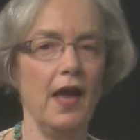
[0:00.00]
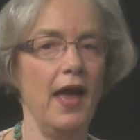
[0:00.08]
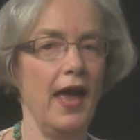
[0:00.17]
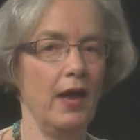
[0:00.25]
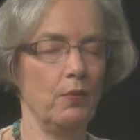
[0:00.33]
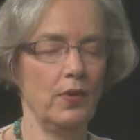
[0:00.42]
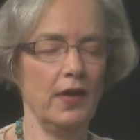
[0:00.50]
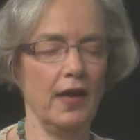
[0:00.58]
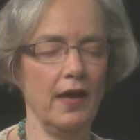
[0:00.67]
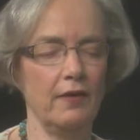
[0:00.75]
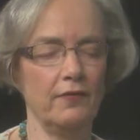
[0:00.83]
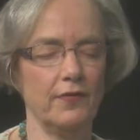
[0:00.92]
And we
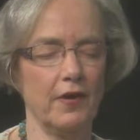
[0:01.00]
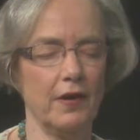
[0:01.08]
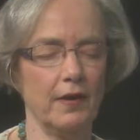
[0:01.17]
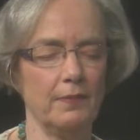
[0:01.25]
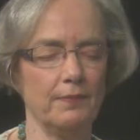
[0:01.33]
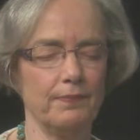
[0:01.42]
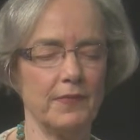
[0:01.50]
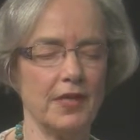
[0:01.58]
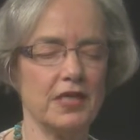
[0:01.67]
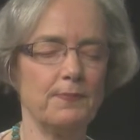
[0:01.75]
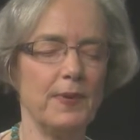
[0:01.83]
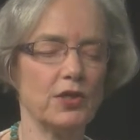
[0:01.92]
have, um,
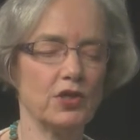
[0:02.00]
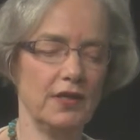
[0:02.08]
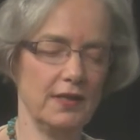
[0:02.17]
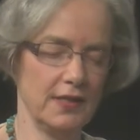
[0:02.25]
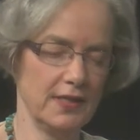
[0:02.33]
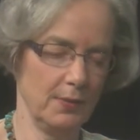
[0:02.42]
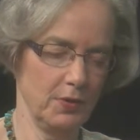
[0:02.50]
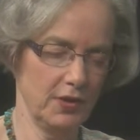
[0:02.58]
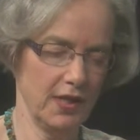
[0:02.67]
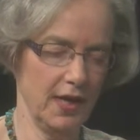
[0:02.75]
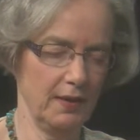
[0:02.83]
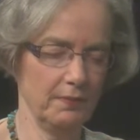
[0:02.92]
especially in the
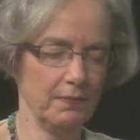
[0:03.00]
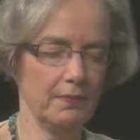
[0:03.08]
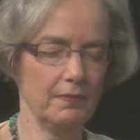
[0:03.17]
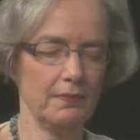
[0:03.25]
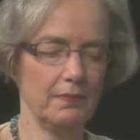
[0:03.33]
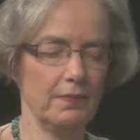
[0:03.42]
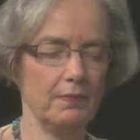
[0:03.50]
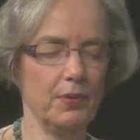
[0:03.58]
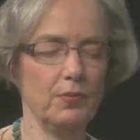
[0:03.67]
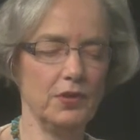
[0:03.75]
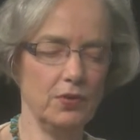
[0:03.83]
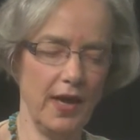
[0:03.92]
summertime, but
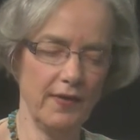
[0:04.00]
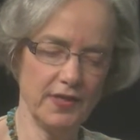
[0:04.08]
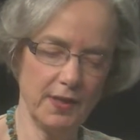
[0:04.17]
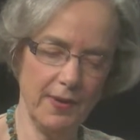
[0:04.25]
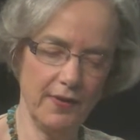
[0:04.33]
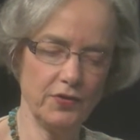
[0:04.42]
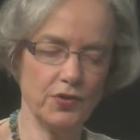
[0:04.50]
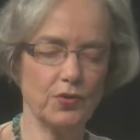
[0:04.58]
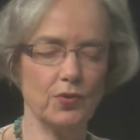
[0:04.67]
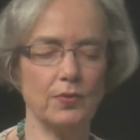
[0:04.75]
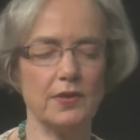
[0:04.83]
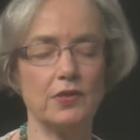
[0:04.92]
we do have some
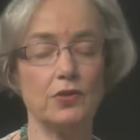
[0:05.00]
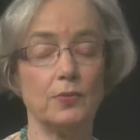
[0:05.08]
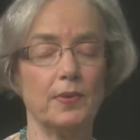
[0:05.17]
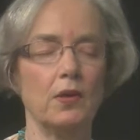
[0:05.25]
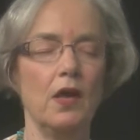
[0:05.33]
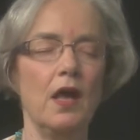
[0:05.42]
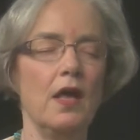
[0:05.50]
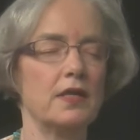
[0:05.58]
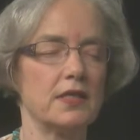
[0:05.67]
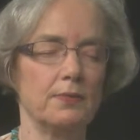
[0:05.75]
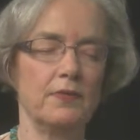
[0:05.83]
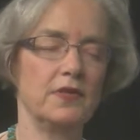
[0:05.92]
after-school ones too, but
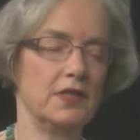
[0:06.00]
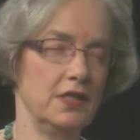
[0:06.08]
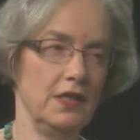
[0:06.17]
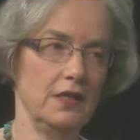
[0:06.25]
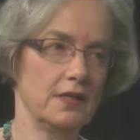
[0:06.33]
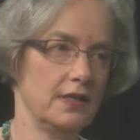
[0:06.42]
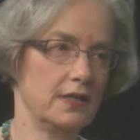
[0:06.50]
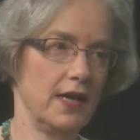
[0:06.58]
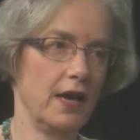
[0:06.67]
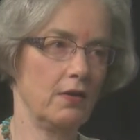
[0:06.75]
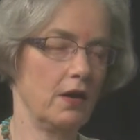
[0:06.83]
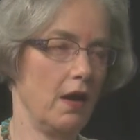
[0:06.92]
some of the teens in
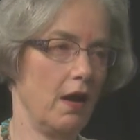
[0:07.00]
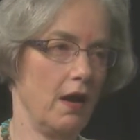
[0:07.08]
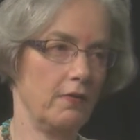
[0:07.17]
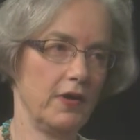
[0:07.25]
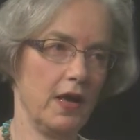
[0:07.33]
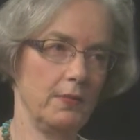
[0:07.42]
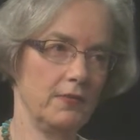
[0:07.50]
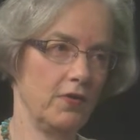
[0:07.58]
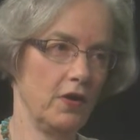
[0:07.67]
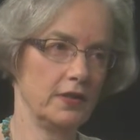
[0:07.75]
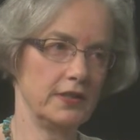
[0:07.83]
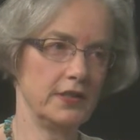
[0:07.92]
town come and
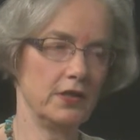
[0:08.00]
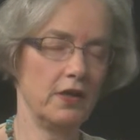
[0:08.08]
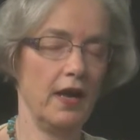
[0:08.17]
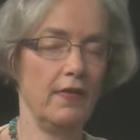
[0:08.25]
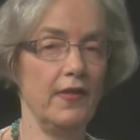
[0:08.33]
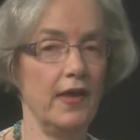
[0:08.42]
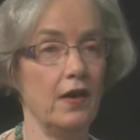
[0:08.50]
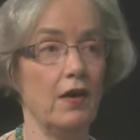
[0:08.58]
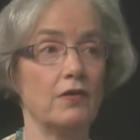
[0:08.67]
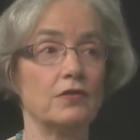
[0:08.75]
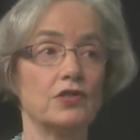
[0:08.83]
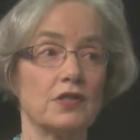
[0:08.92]
volunteer, and they
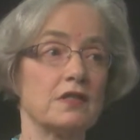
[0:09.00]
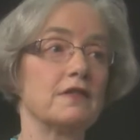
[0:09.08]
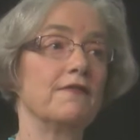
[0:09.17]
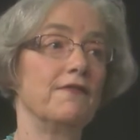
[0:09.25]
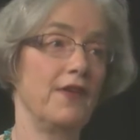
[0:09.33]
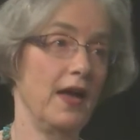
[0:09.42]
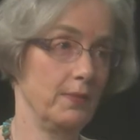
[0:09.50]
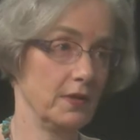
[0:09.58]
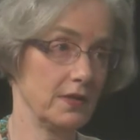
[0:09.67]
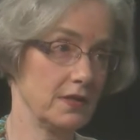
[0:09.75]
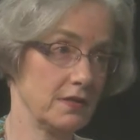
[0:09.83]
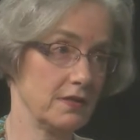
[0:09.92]
are just
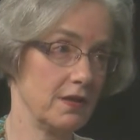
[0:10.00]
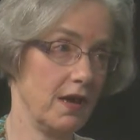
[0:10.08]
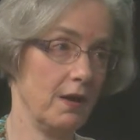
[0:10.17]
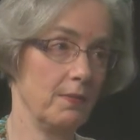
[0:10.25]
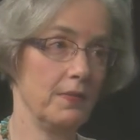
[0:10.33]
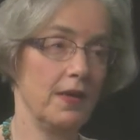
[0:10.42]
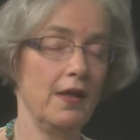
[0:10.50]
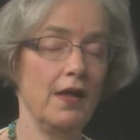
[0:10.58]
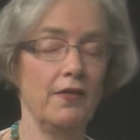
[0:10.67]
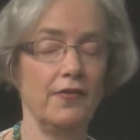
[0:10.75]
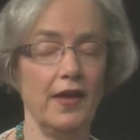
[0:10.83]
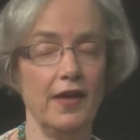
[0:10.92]
fabulous. Um,
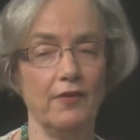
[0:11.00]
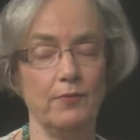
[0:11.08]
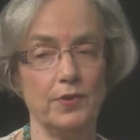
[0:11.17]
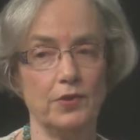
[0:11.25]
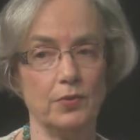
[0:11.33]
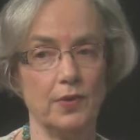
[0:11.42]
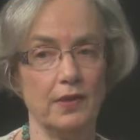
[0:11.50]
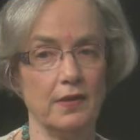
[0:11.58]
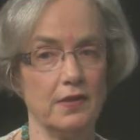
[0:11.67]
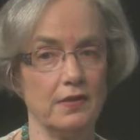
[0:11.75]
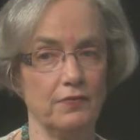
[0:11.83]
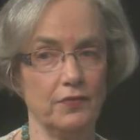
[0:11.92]
they have been doing
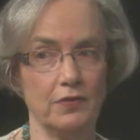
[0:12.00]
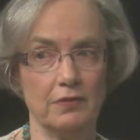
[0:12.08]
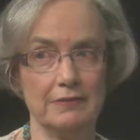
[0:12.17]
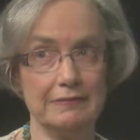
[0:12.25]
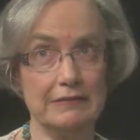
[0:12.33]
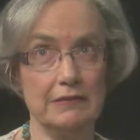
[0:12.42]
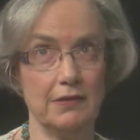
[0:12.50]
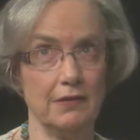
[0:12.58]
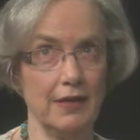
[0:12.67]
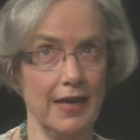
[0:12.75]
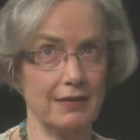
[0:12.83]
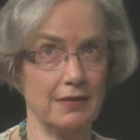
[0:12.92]
this for the
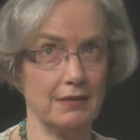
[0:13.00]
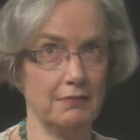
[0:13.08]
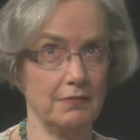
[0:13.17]
last,